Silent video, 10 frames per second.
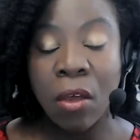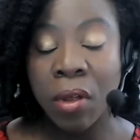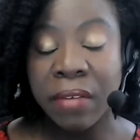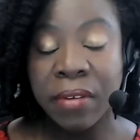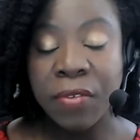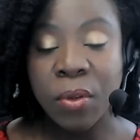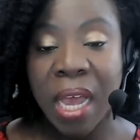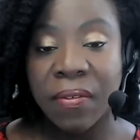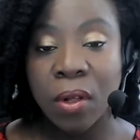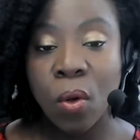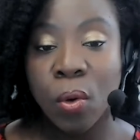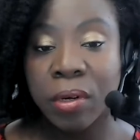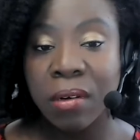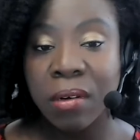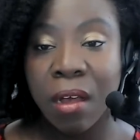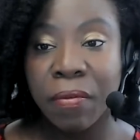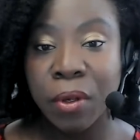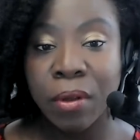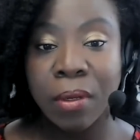Or even if you have a corner of your